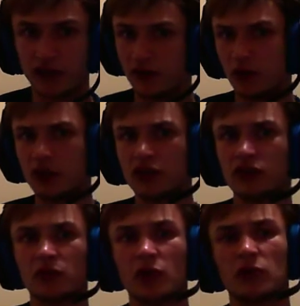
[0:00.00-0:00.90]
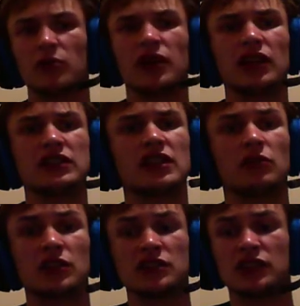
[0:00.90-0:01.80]
If you want to talk about
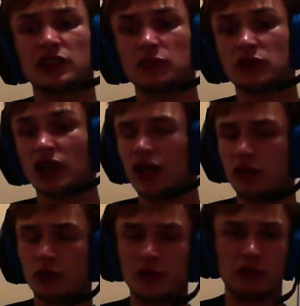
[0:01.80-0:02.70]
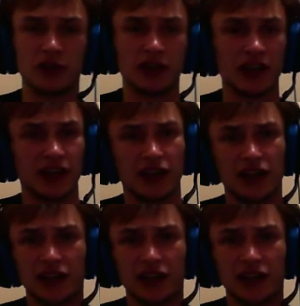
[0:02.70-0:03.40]
realistic racing sims, I know people that